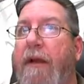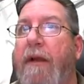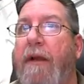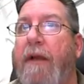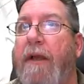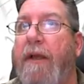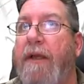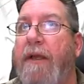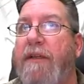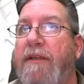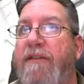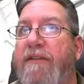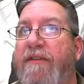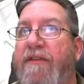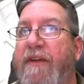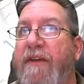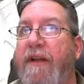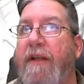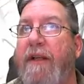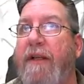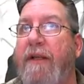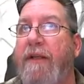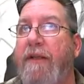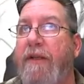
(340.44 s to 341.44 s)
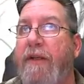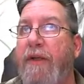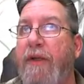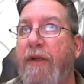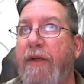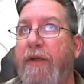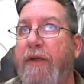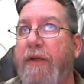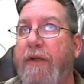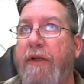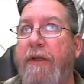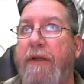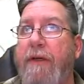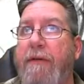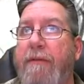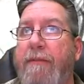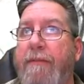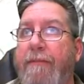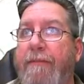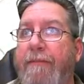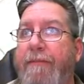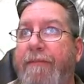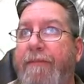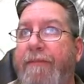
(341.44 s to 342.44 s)
is feeling good
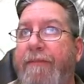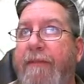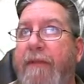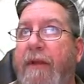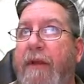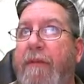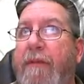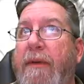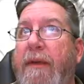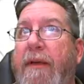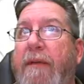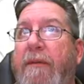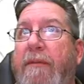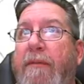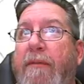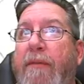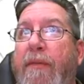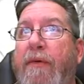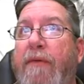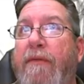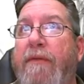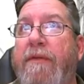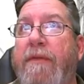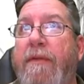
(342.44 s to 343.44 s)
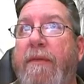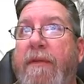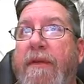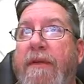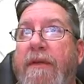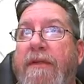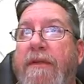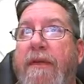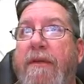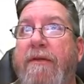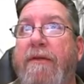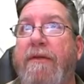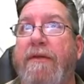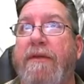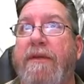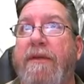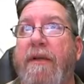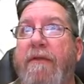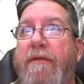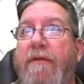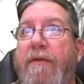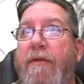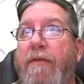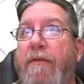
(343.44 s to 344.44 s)
let me move some of this other
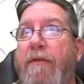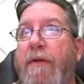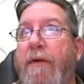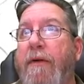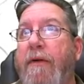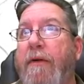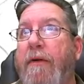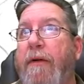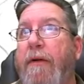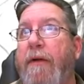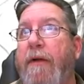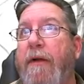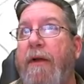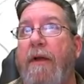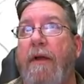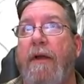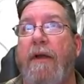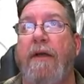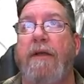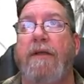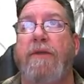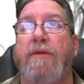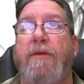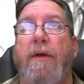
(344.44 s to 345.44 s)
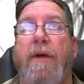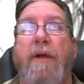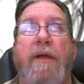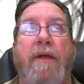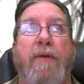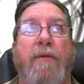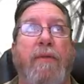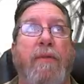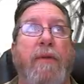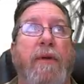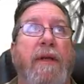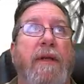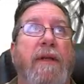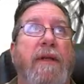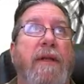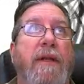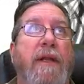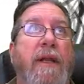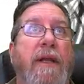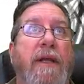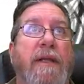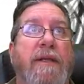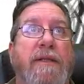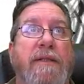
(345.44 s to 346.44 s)
stuff over so I can read
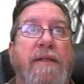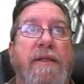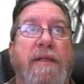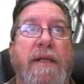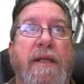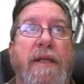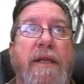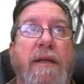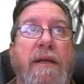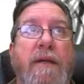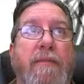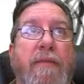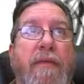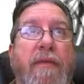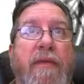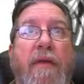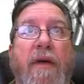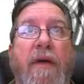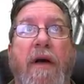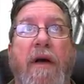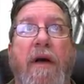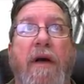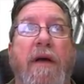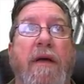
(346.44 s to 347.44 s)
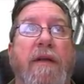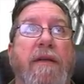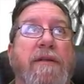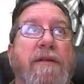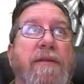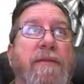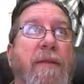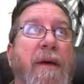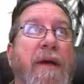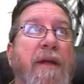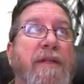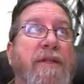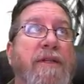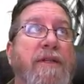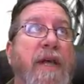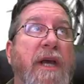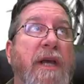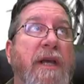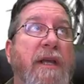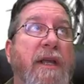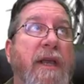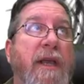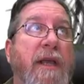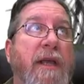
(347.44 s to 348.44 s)
Nick's Deep Thoughts by Jack
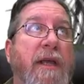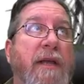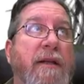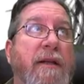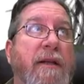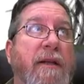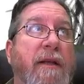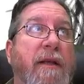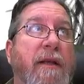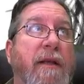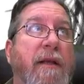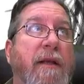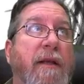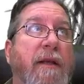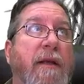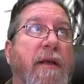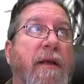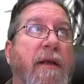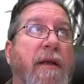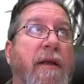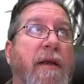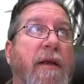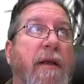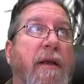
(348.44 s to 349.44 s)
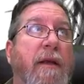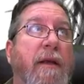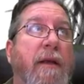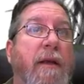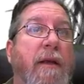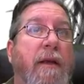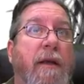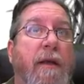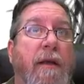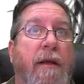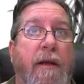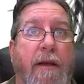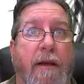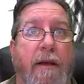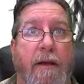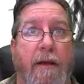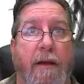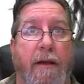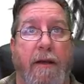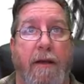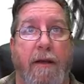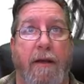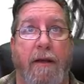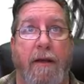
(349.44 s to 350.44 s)
Handey. Ready
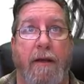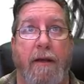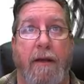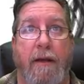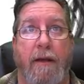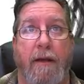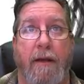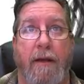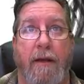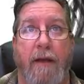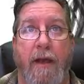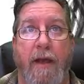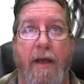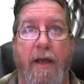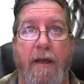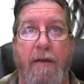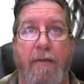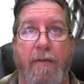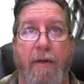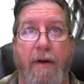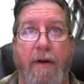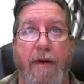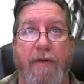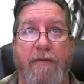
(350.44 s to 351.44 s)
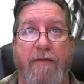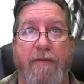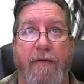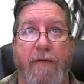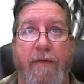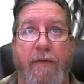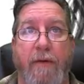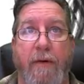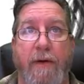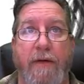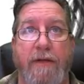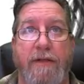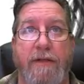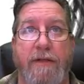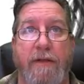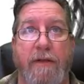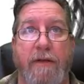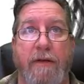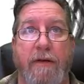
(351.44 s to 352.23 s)
for a question? I am ready for a question.